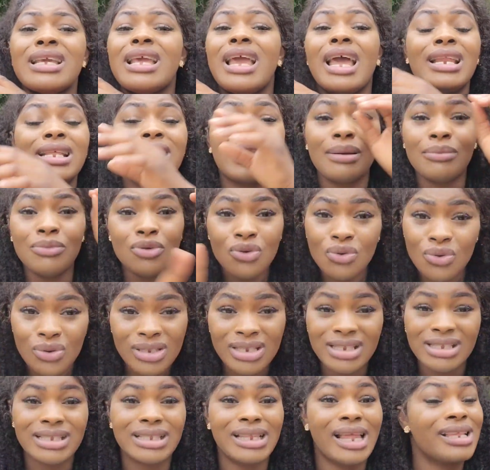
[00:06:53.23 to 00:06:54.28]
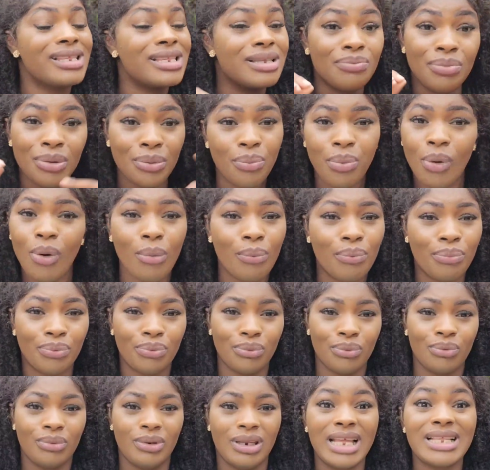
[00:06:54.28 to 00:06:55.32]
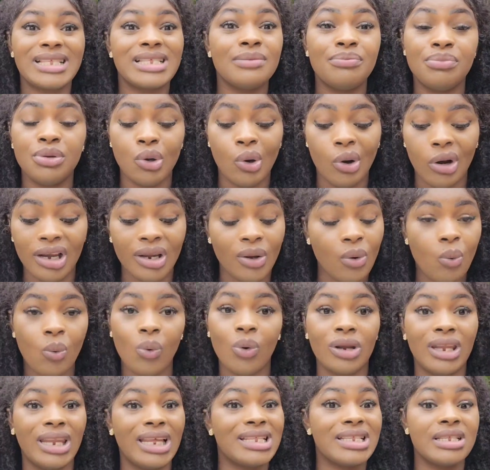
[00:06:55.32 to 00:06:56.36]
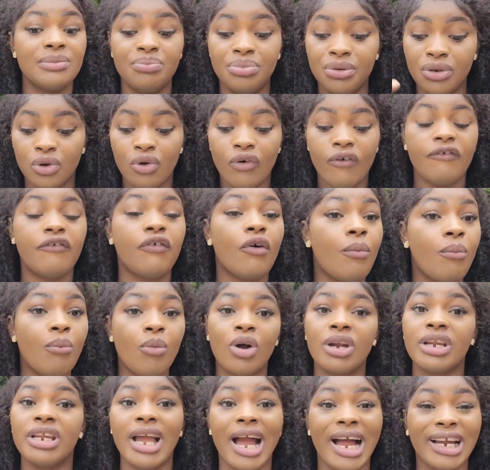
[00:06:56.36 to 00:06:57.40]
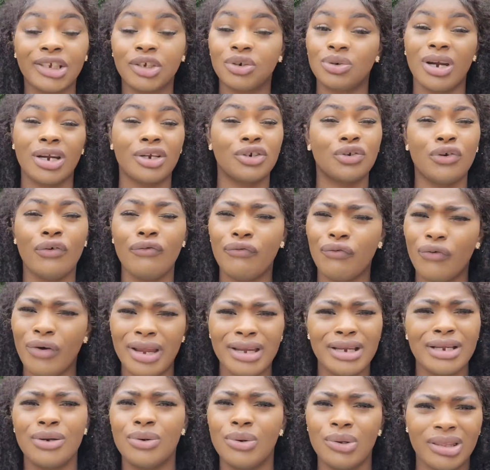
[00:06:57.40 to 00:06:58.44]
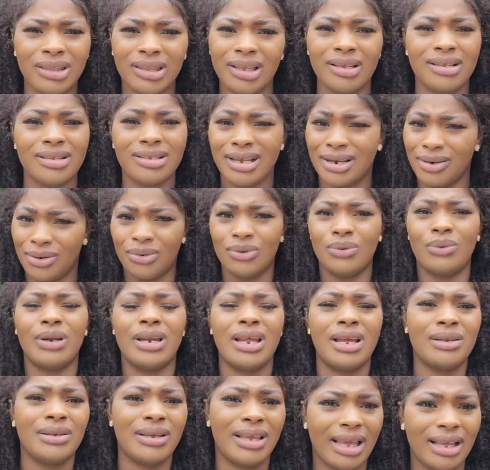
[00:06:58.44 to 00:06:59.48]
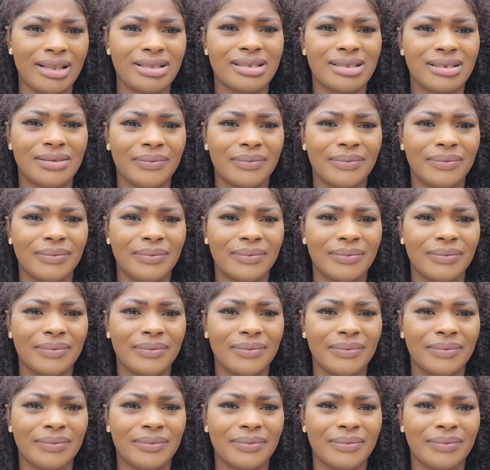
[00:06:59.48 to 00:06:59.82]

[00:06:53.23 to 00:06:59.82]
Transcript: Anytime you use it, let it be bomb. Let it be all in one. Let it be for money attraction, for any good things. I don't know whether you get.